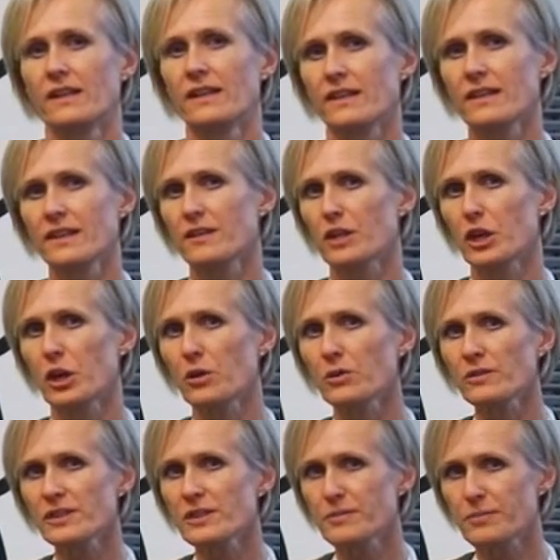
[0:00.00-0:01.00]
I think the
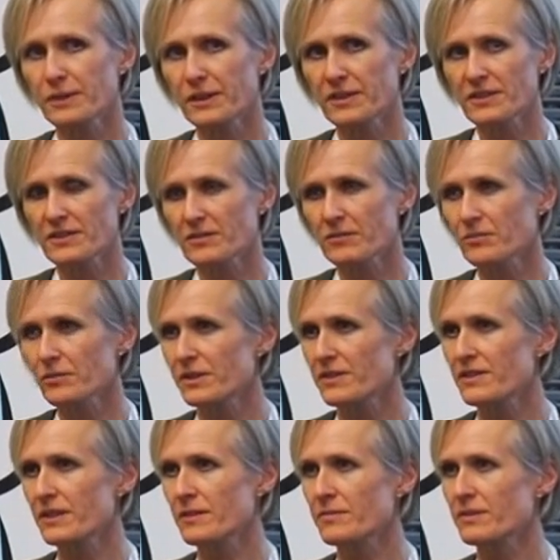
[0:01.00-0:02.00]
oldest person with
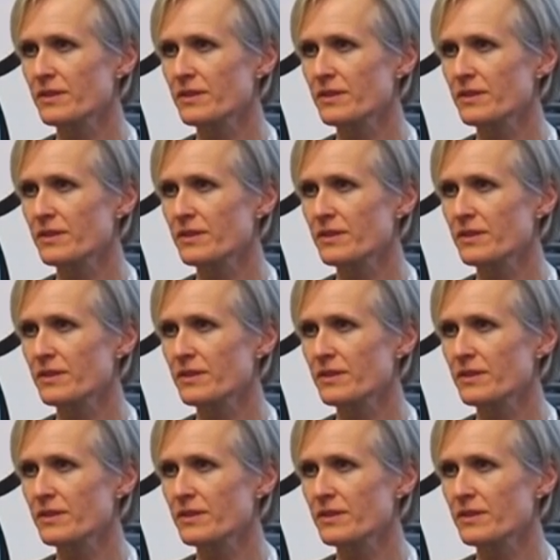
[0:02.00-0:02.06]
stem